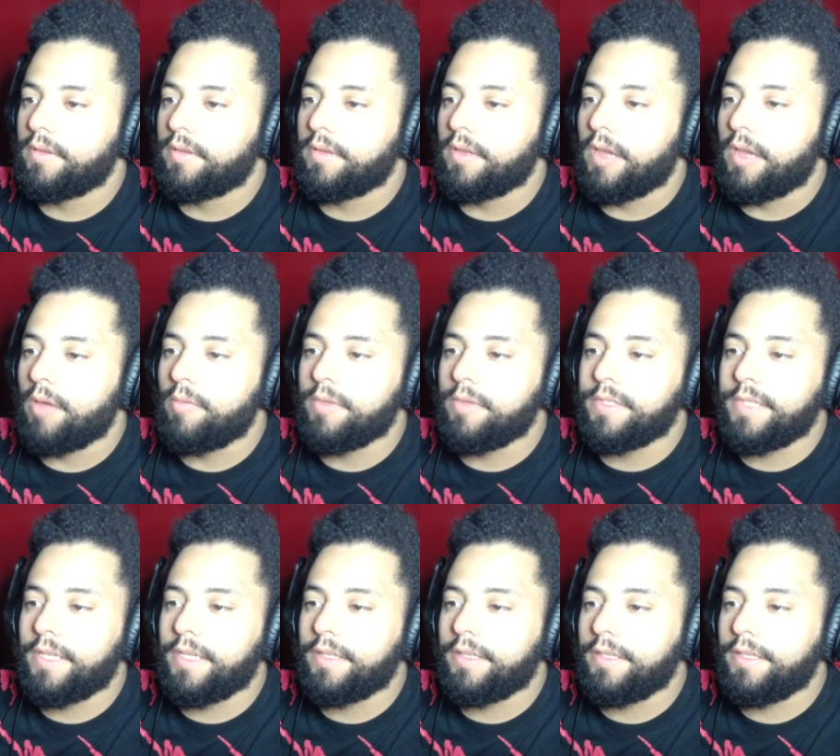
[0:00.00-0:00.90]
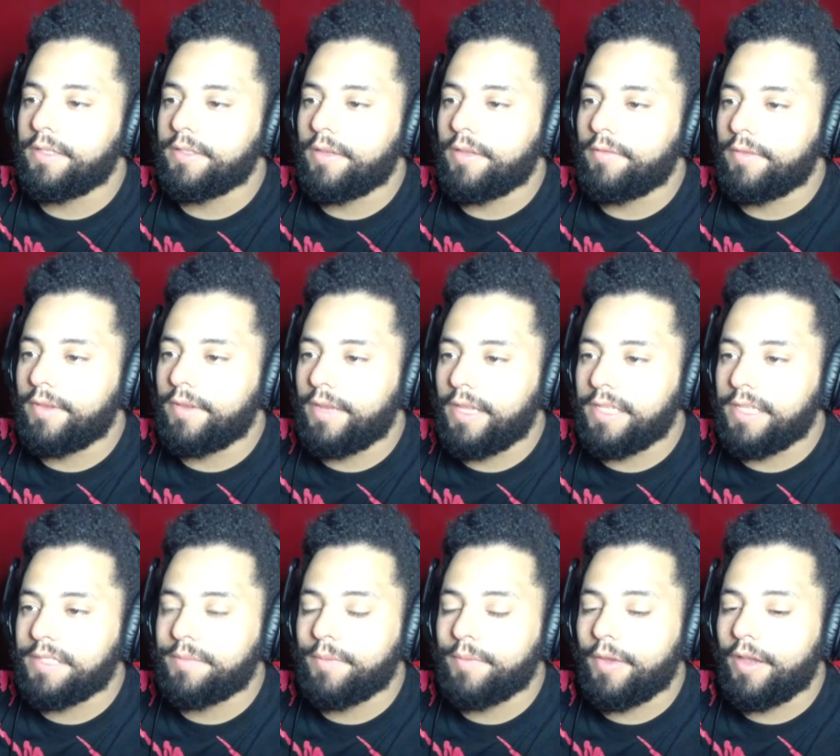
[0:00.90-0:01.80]
I will say these other names,
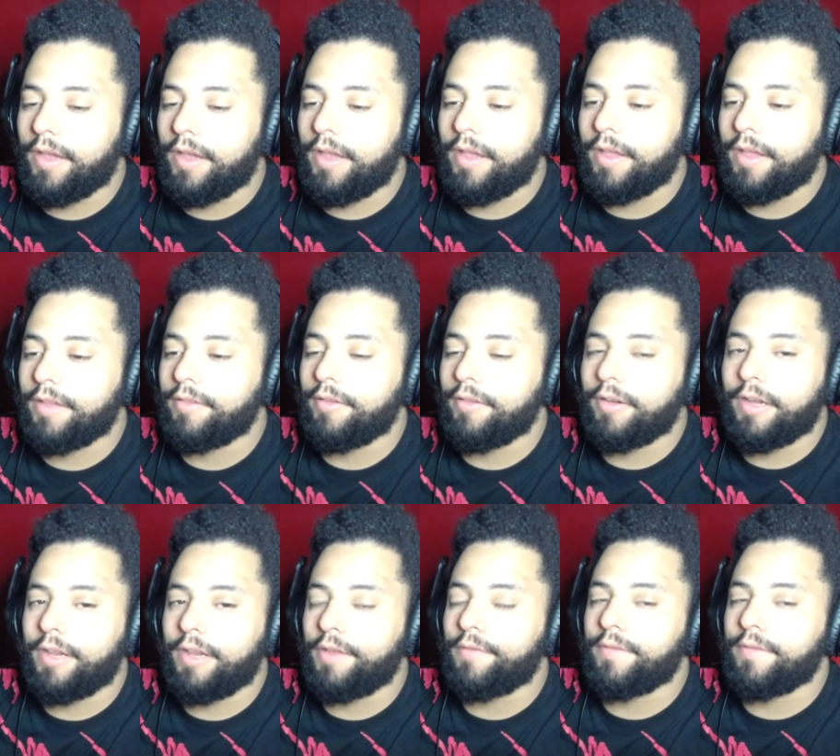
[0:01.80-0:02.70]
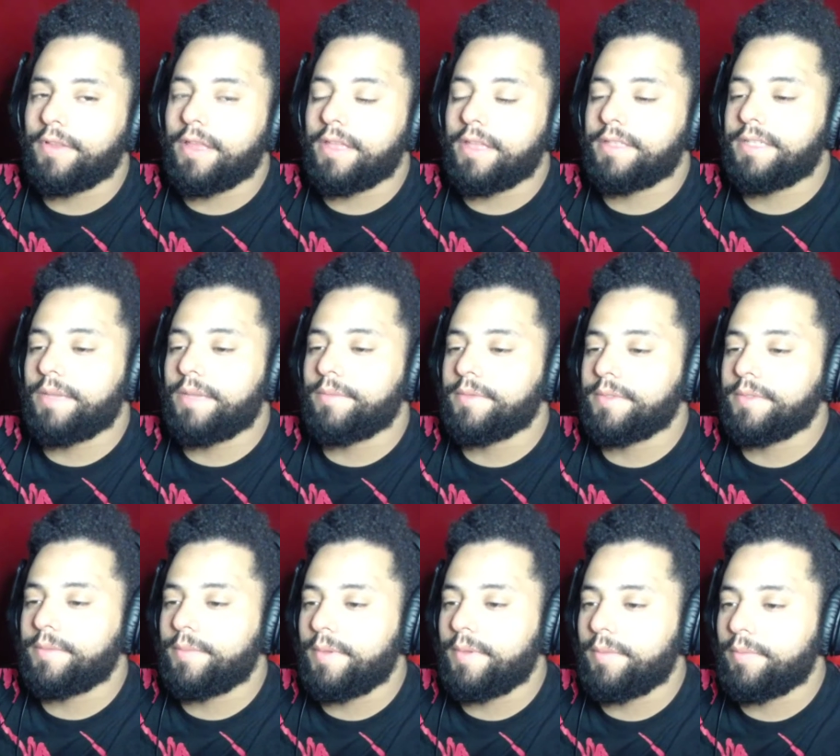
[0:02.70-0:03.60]
but I'm not gonna even attempt,
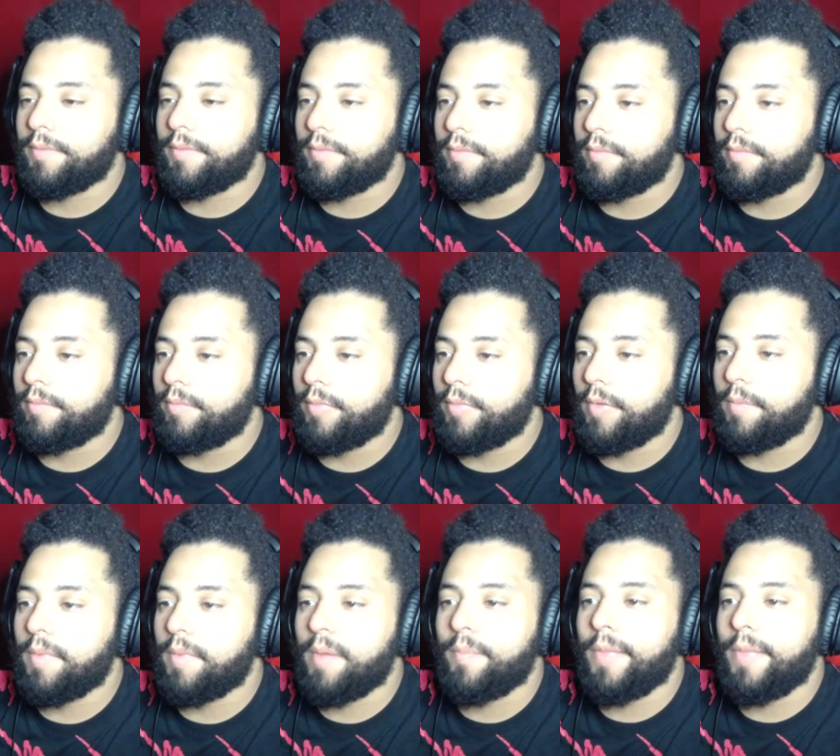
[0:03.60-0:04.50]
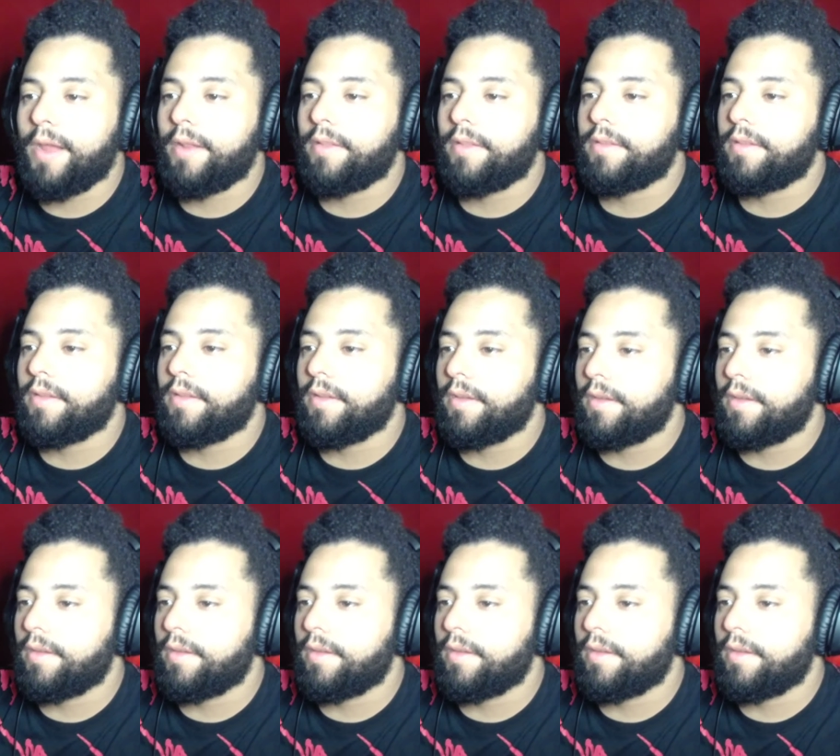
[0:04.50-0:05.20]
people. But my bad, isn't it?